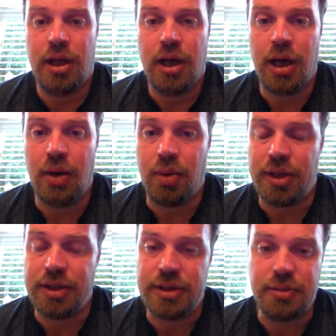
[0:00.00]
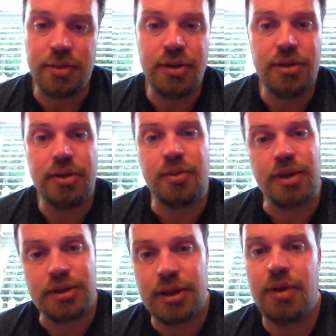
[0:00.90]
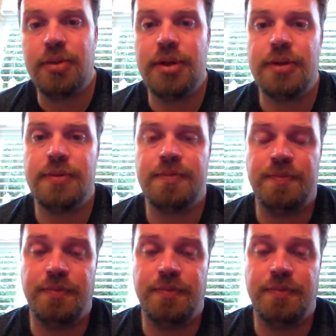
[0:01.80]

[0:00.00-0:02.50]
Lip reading: what is real and what is not real.